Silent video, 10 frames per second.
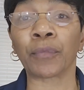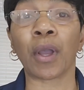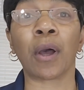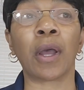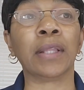
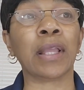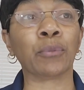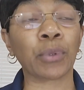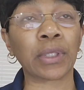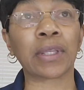And they
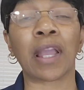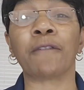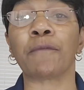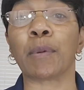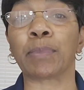really came
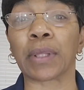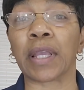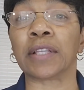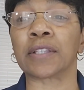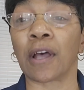from a
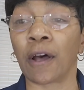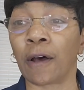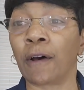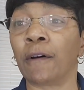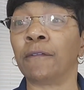place
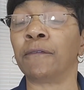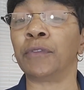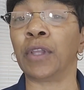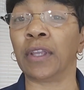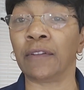
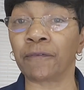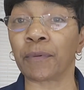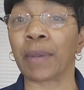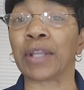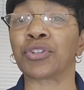of the
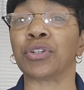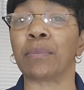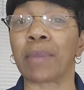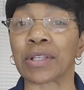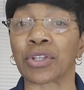information
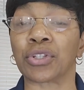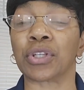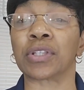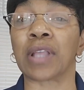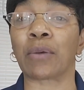and
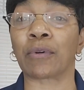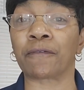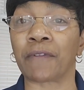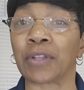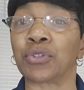messages that were
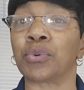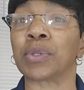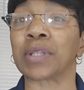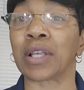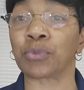fed to
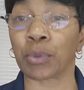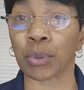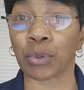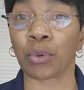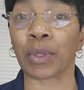us as we were
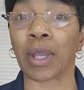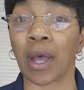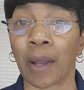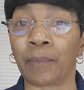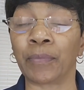growing
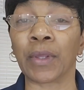up.